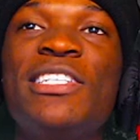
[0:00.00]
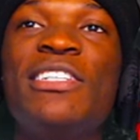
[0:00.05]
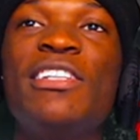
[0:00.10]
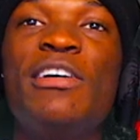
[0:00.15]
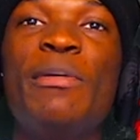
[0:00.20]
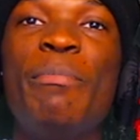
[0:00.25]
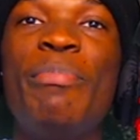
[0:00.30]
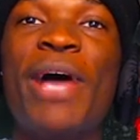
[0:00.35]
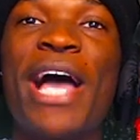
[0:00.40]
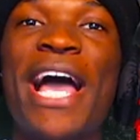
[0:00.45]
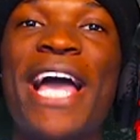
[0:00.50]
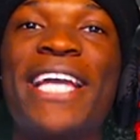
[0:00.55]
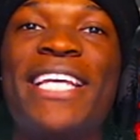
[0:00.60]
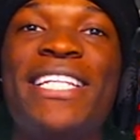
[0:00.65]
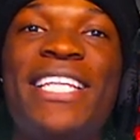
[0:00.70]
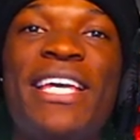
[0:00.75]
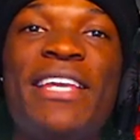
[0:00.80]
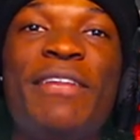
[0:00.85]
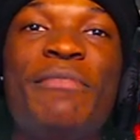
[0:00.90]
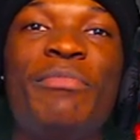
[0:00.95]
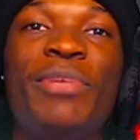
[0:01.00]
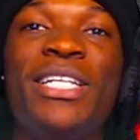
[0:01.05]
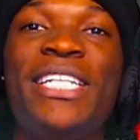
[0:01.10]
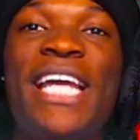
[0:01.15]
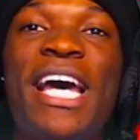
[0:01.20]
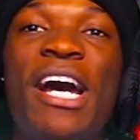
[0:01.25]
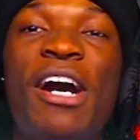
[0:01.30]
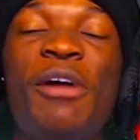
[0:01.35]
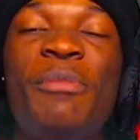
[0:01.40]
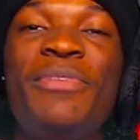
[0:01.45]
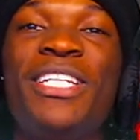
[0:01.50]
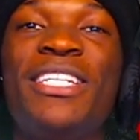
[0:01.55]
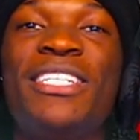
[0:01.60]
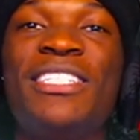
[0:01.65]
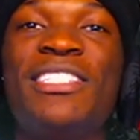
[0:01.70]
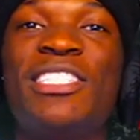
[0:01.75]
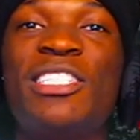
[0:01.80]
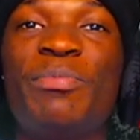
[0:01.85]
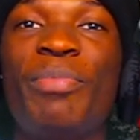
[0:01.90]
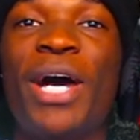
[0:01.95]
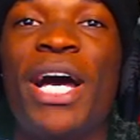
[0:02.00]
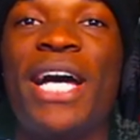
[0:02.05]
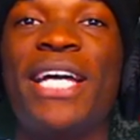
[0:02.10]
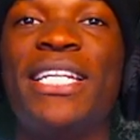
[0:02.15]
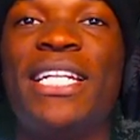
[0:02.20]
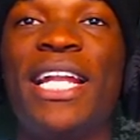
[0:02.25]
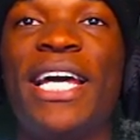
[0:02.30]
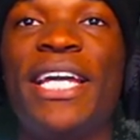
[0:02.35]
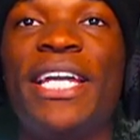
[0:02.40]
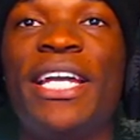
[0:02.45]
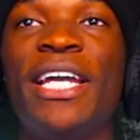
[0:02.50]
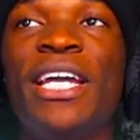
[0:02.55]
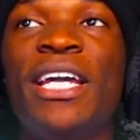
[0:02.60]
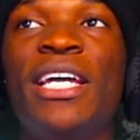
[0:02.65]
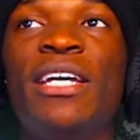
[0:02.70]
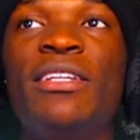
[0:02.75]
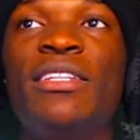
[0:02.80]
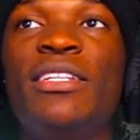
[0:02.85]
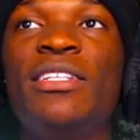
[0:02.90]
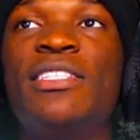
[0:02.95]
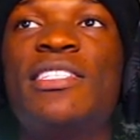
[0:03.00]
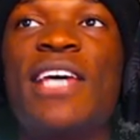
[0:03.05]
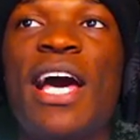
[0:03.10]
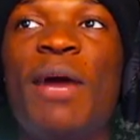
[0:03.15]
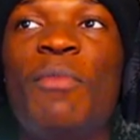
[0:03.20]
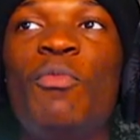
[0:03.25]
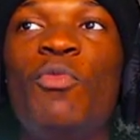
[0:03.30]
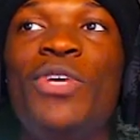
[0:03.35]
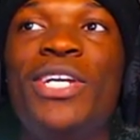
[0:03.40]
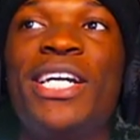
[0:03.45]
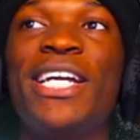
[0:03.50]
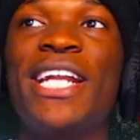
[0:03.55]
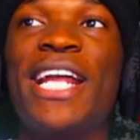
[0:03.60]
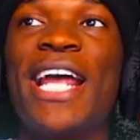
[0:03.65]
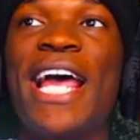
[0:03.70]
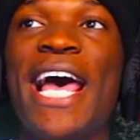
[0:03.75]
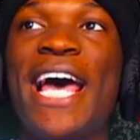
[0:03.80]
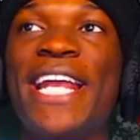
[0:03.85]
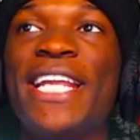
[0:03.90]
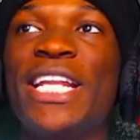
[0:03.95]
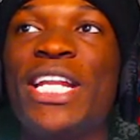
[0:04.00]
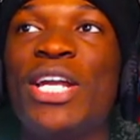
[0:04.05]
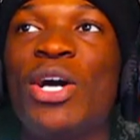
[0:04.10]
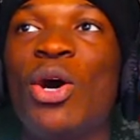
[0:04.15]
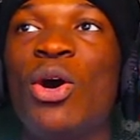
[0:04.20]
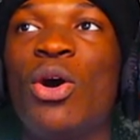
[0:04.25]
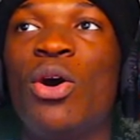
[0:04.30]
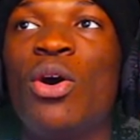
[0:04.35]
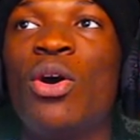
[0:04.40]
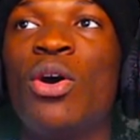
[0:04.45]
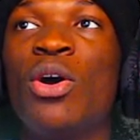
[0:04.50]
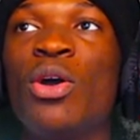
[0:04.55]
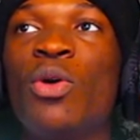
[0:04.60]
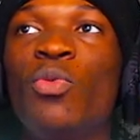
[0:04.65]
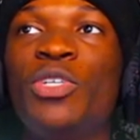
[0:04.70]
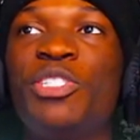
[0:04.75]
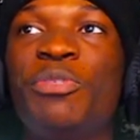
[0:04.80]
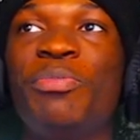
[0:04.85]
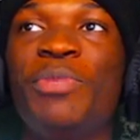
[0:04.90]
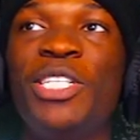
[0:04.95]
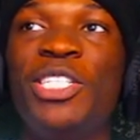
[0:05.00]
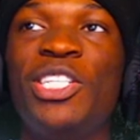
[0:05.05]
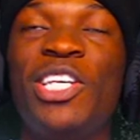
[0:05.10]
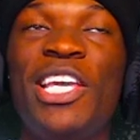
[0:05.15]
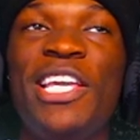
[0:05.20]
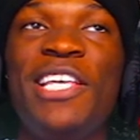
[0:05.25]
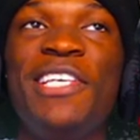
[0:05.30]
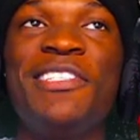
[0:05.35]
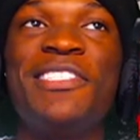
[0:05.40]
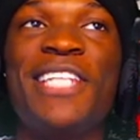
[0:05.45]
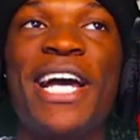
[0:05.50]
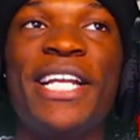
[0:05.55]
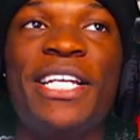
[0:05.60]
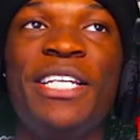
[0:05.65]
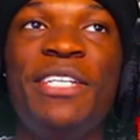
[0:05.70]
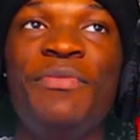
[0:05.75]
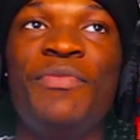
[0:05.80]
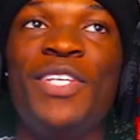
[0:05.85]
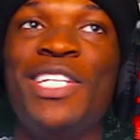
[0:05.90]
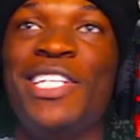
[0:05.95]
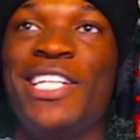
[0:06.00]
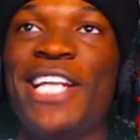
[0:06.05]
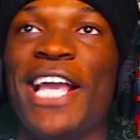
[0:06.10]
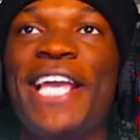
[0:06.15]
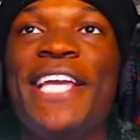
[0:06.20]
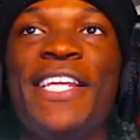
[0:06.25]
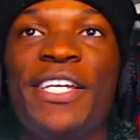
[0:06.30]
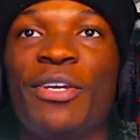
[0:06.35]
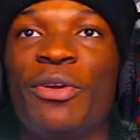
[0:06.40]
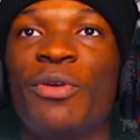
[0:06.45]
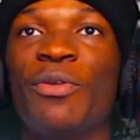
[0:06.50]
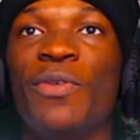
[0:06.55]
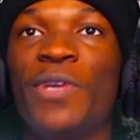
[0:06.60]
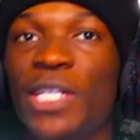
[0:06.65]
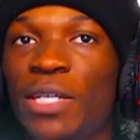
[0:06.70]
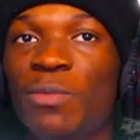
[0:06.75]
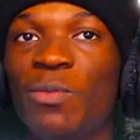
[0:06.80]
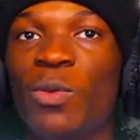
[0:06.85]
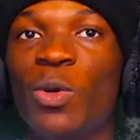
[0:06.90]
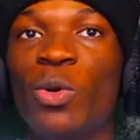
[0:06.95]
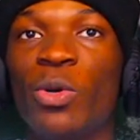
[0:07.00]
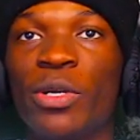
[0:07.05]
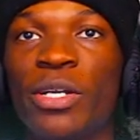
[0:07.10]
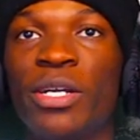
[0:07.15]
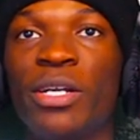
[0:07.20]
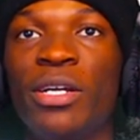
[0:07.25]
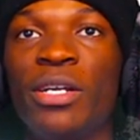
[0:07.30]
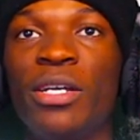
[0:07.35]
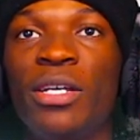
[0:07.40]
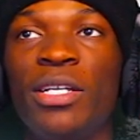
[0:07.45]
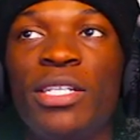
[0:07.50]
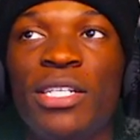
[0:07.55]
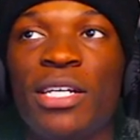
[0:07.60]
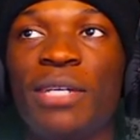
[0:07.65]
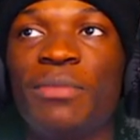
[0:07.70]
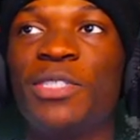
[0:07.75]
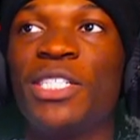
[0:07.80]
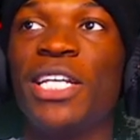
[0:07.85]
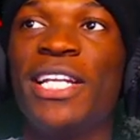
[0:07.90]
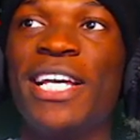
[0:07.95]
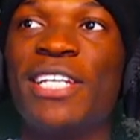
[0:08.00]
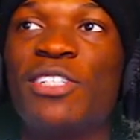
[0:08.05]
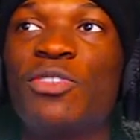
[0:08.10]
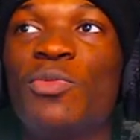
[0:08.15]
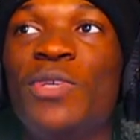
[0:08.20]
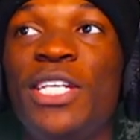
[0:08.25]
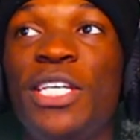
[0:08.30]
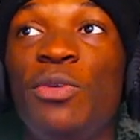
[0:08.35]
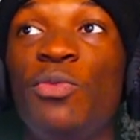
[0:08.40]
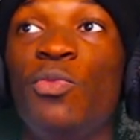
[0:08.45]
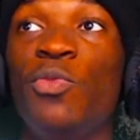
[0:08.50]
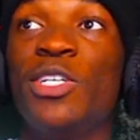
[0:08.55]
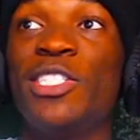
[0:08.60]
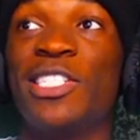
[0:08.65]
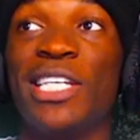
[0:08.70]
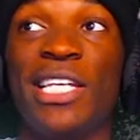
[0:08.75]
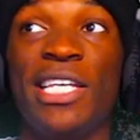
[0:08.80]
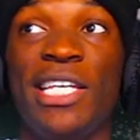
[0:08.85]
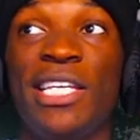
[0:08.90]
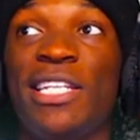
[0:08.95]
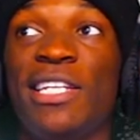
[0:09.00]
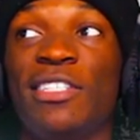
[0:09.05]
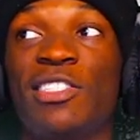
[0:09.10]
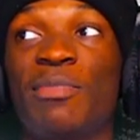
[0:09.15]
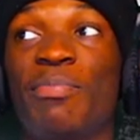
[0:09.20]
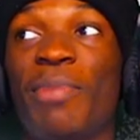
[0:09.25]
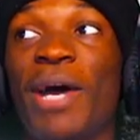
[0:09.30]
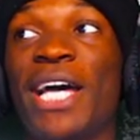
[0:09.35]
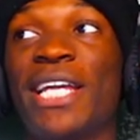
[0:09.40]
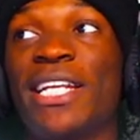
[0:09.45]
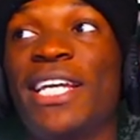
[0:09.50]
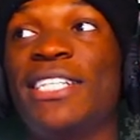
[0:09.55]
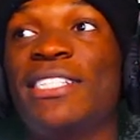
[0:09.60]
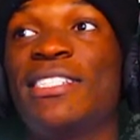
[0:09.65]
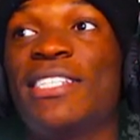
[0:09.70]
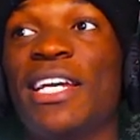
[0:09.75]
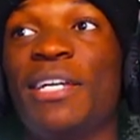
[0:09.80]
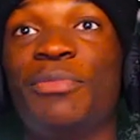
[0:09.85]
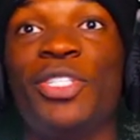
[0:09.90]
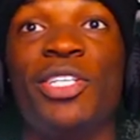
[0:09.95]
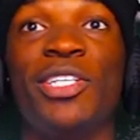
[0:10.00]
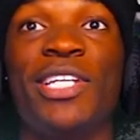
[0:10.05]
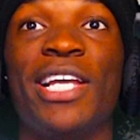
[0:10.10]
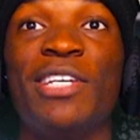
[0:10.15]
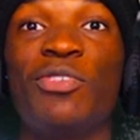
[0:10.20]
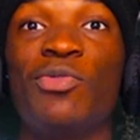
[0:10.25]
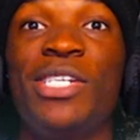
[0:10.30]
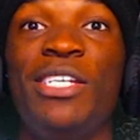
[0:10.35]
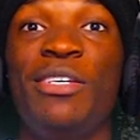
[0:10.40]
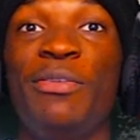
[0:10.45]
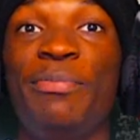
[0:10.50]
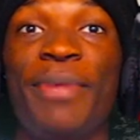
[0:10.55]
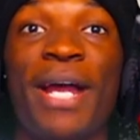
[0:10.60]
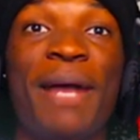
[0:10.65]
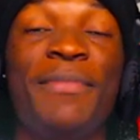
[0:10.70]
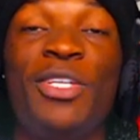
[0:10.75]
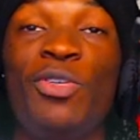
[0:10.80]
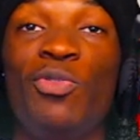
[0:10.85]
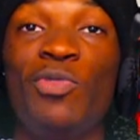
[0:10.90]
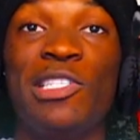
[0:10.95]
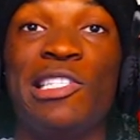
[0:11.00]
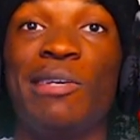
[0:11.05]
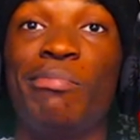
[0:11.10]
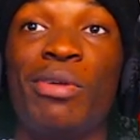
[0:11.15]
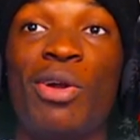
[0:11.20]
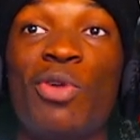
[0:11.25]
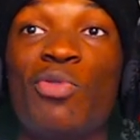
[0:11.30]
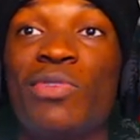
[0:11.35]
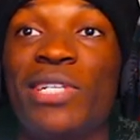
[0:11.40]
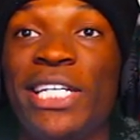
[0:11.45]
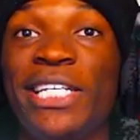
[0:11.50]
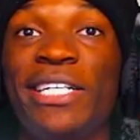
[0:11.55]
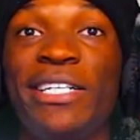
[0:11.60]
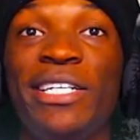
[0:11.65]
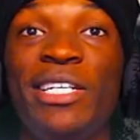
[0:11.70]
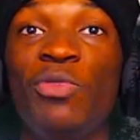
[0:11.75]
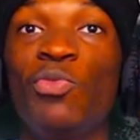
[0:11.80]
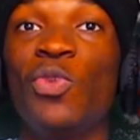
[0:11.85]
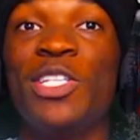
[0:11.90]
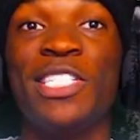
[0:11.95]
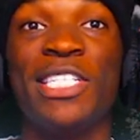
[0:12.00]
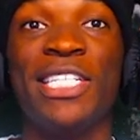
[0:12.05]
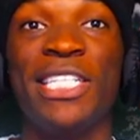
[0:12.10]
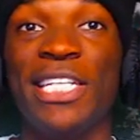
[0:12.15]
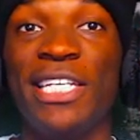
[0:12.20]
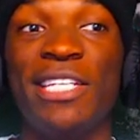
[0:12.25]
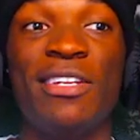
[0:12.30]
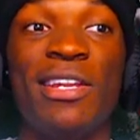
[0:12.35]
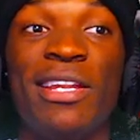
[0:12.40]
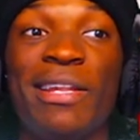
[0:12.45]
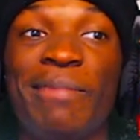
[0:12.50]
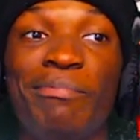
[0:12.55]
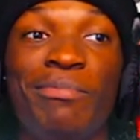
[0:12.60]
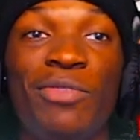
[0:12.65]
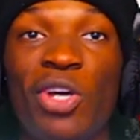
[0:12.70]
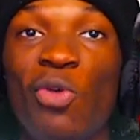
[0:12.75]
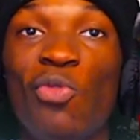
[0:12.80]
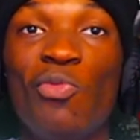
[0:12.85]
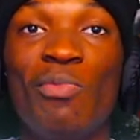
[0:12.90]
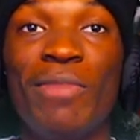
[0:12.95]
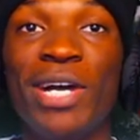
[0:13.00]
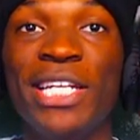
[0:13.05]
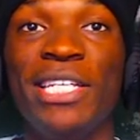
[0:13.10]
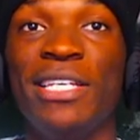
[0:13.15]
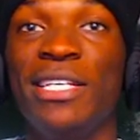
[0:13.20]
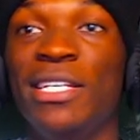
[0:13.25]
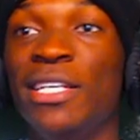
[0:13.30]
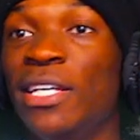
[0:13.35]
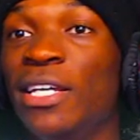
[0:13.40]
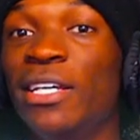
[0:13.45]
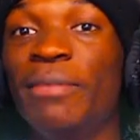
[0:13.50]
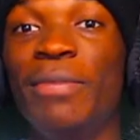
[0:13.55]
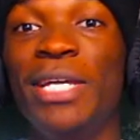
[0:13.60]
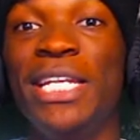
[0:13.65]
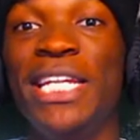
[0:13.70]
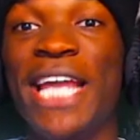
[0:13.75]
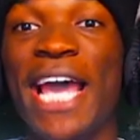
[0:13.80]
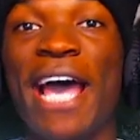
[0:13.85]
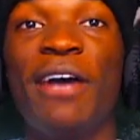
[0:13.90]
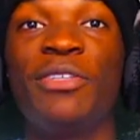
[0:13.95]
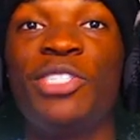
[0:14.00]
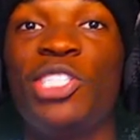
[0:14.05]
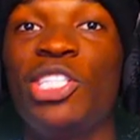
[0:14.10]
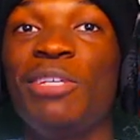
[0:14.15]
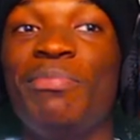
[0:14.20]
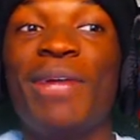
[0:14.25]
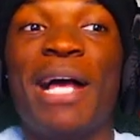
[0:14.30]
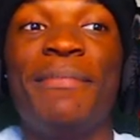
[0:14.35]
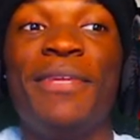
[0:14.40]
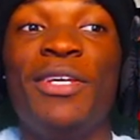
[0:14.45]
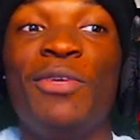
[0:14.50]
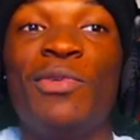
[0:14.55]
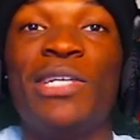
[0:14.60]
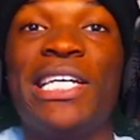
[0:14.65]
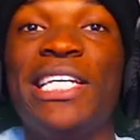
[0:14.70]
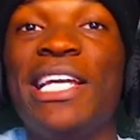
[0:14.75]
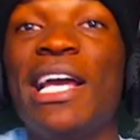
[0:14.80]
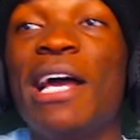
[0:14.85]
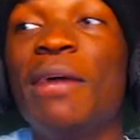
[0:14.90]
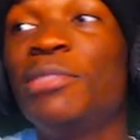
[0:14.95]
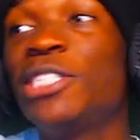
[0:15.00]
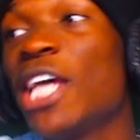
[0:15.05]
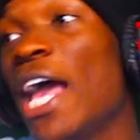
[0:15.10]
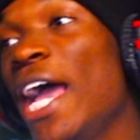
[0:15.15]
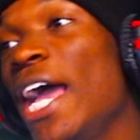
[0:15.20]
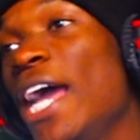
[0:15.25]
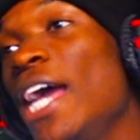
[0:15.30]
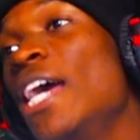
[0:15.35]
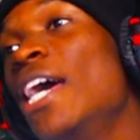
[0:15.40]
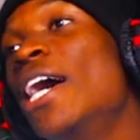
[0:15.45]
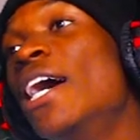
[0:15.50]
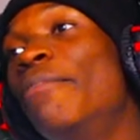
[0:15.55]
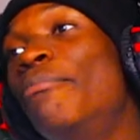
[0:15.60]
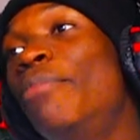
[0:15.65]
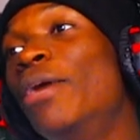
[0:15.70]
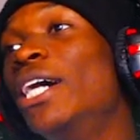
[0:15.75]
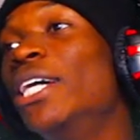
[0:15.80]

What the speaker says: the back then, but now I'm in the spotlight. The time we could have had it all, which means he's not even dating her anymore. You know what I'm saying? That's when he wasn't in the spotlight type shit. That's when he probably was a broke nigga. He wasn't getting no money. But now she probably wanna, you know what I'm saying? But